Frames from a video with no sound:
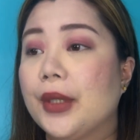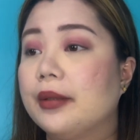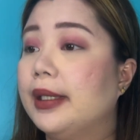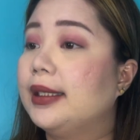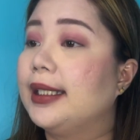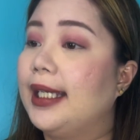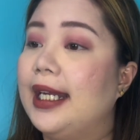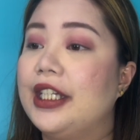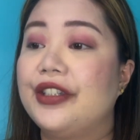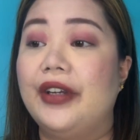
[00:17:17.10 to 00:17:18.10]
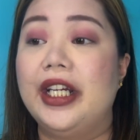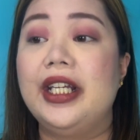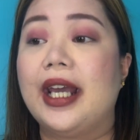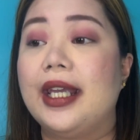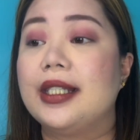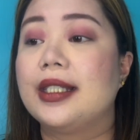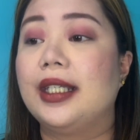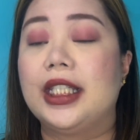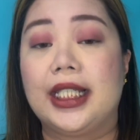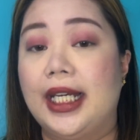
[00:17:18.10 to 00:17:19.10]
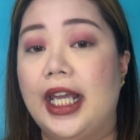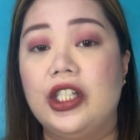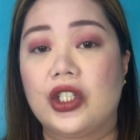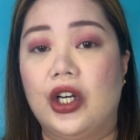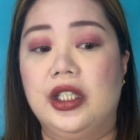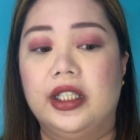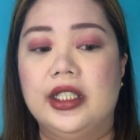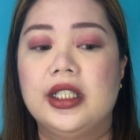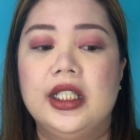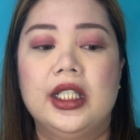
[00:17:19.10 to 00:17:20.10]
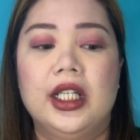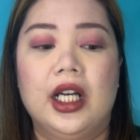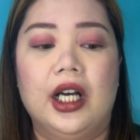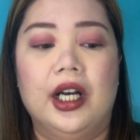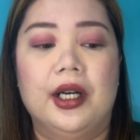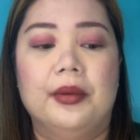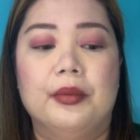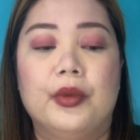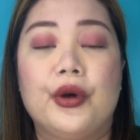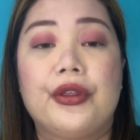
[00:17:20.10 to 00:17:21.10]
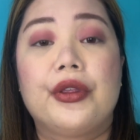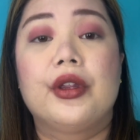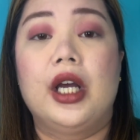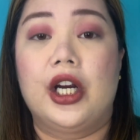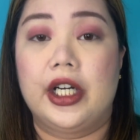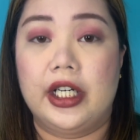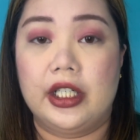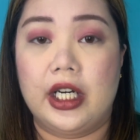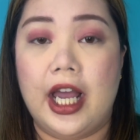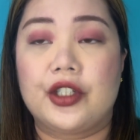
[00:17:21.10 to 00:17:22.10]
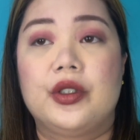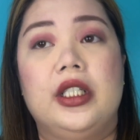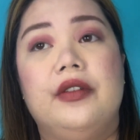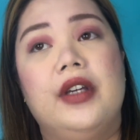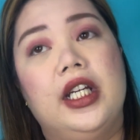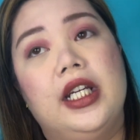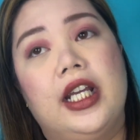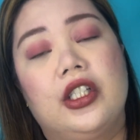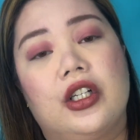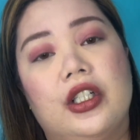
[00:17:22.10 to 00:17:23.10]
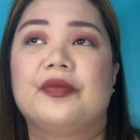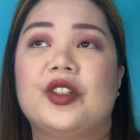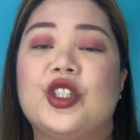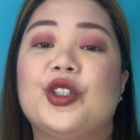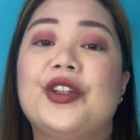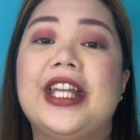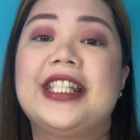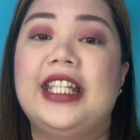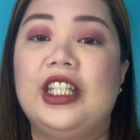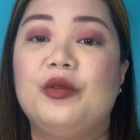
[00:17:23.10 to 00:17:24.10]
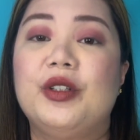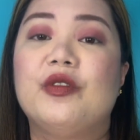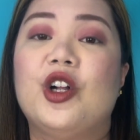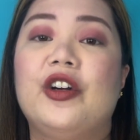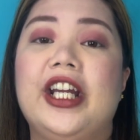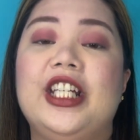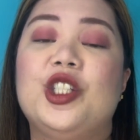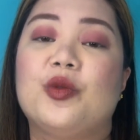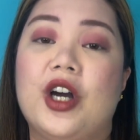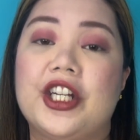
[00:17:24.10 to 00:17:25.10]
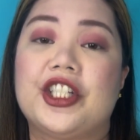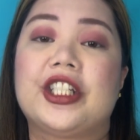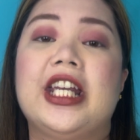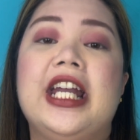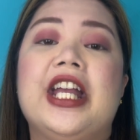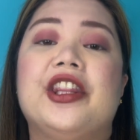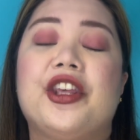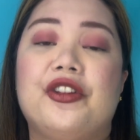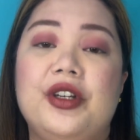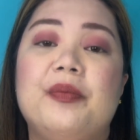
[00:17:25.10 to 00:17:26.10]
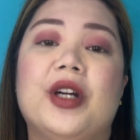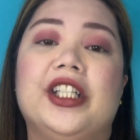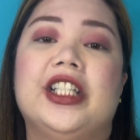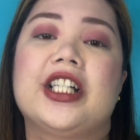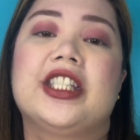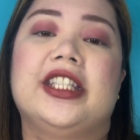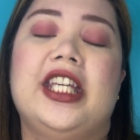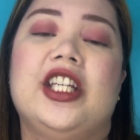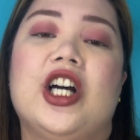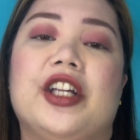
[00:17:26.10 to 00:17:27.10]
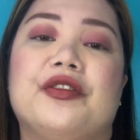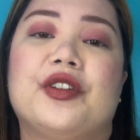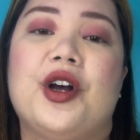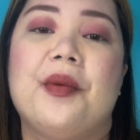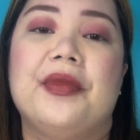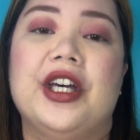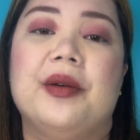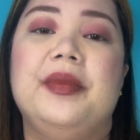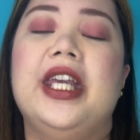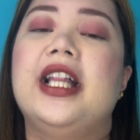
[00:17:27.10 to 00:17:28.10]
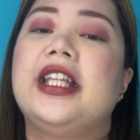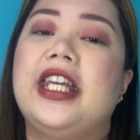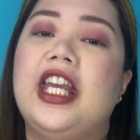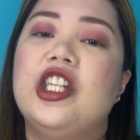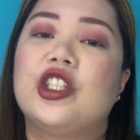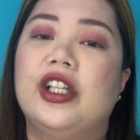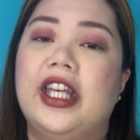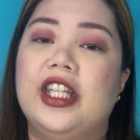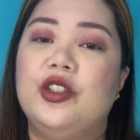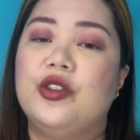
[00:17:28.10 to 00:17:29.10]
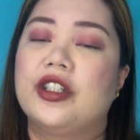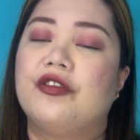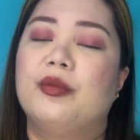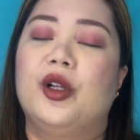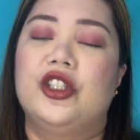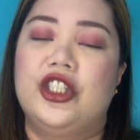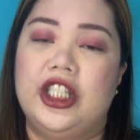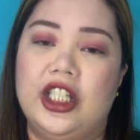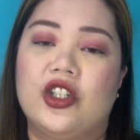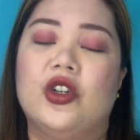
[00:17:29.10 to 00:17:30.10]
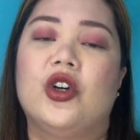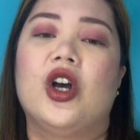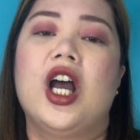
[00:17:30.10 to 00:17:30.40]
But again, it's very nice. It's a nice color. Both are actually very nice color. So that's it. We've already swatched the three products that I got from the BLK Solenn Heussaff Balchico